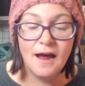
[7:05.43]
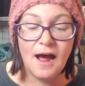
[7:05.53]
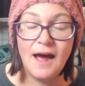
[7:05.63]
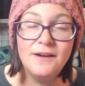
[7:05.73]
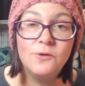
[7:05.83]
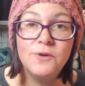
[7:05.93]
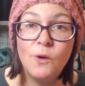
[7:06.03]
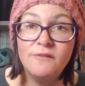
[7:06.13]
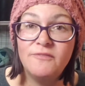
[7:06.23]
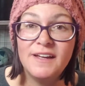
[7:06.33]
I don't
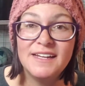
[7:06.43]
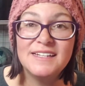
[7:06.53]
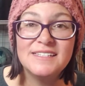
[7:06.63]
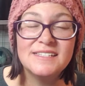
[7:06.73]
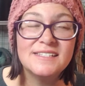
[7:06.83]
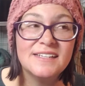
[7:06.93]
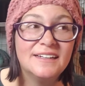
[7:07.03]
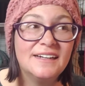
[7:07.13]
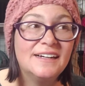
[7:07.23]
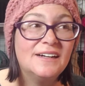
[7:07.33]
know if it
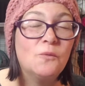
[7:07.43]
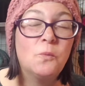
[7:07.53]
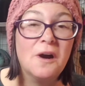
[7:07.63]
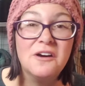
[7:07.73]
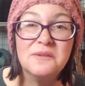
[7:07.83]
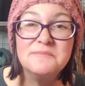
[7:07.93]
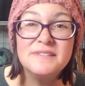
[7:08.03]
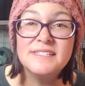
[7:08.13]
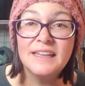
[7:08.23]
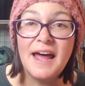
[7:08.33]

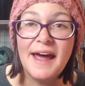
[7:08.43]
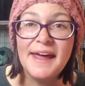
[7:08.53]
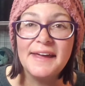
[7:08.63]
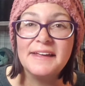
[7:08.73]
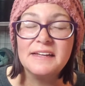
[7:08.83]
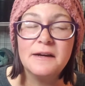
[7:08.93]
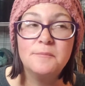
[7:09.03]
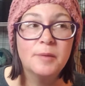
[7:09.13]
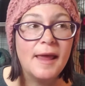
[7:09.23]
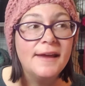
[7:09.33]
worms like a
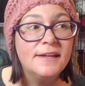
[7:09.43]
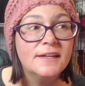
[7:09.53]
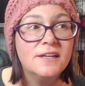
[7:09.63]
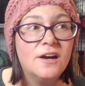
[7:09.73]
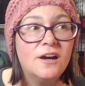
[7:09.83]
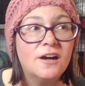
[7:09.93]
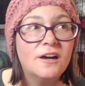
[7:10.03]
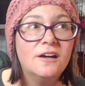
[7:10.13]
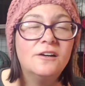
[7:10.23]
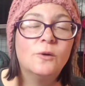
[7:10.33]
blanket
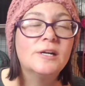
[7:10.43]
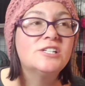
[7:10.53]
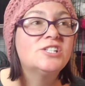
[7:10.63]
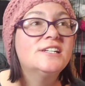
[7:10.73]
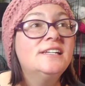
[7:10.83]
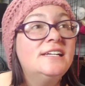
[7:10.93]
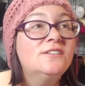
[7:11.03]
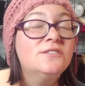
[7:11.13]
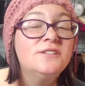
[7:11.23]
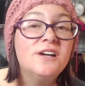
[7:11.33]
yarn or a
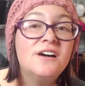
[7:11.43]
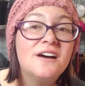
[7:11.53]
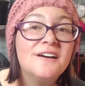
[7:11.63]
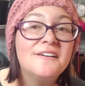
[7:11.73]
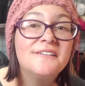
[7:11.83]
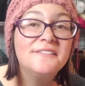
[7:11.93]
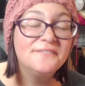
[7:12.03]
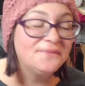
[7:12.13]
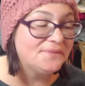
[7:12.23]
chenille yarn.